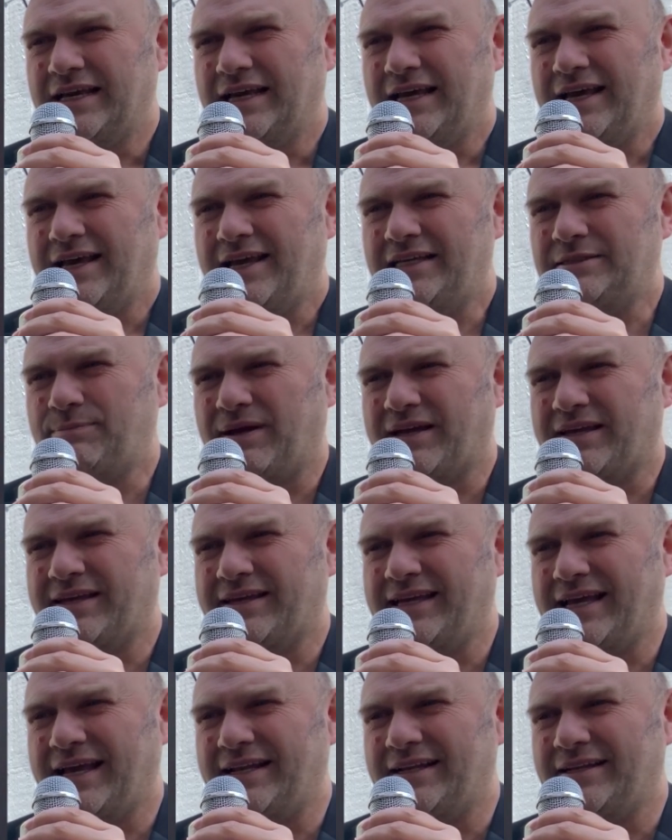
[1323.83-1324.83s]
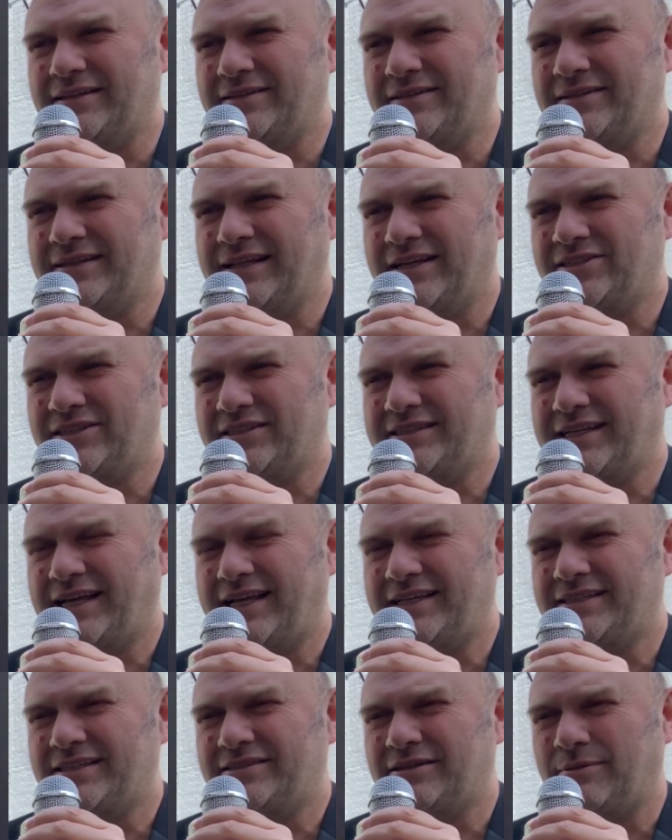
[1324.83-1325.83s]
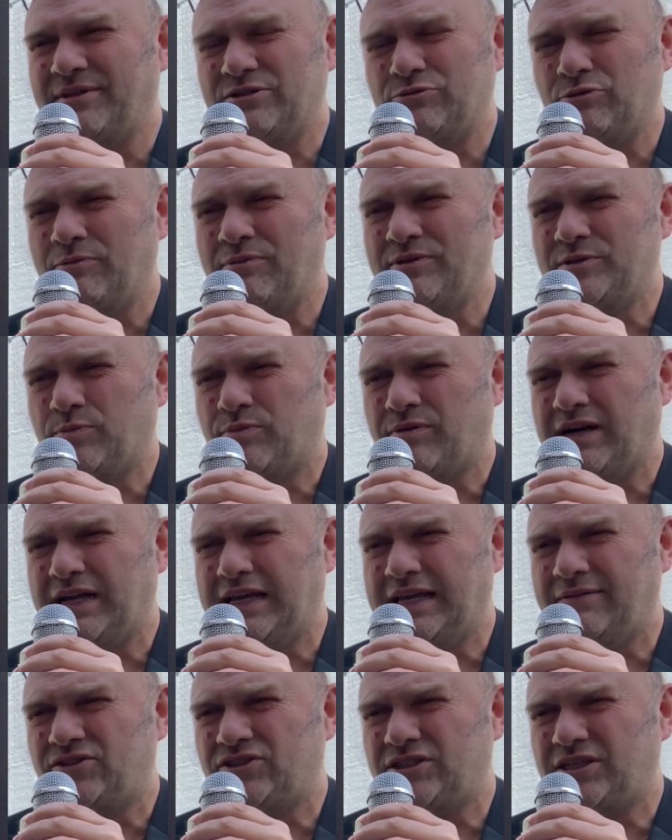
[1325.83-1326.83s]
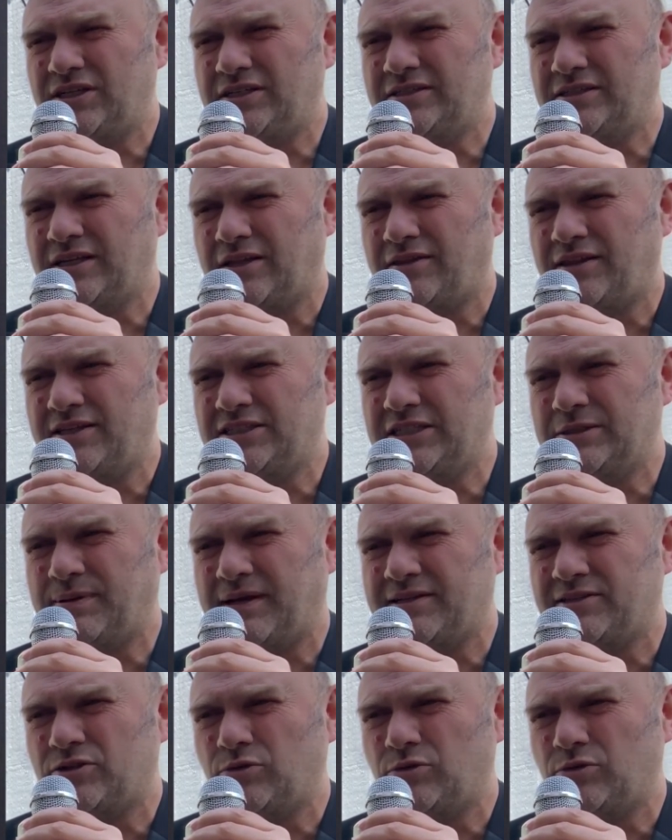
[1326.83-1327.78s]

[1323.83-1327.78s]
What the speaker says: He's back again. Now she takes the time. This woman's brave. I think she's passed